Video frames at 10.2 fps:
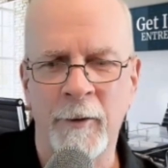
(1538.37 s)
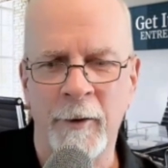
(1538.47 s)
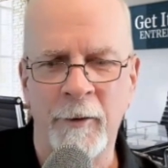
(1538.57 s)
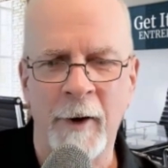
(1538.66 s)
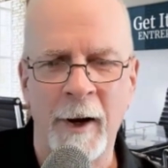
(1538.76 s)
the
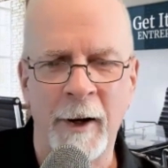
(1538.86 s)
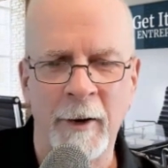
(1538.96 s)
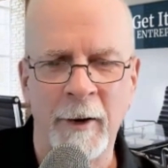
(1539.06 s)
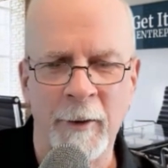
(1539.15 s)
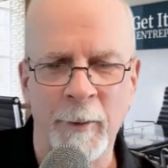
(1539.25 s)
saying
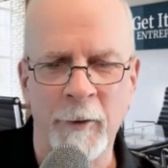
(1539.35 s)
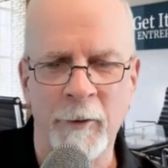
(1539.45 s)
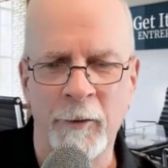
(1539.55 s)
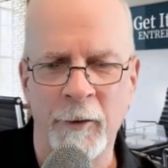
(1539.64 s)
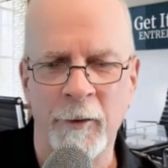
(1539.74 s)
in
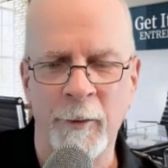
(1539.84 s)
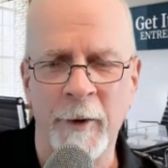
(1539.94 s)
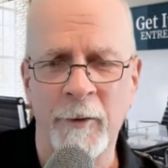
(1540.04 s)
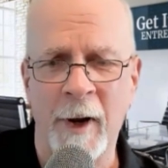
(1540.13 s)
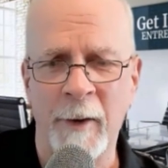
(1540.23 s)
business is the
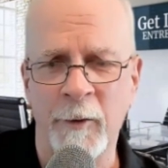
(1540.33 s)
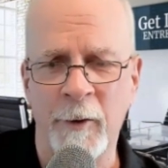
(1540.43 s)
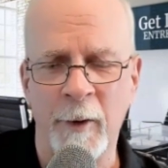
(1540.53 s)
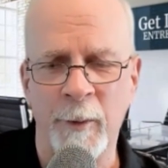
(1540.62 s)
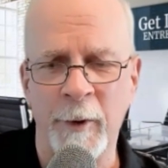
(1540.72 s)
best time to
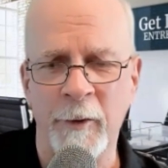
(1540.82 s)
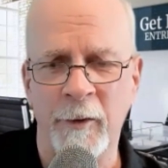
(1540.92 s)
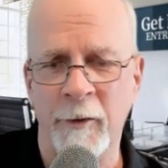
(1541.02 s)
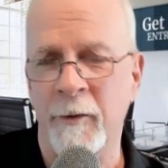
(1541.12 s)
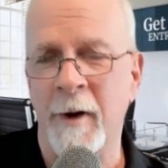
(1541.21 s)
start a business
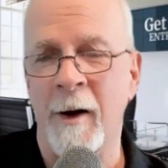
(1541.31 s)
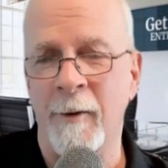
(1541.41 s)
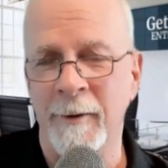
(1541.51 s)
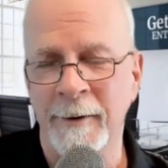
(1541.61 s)
is now.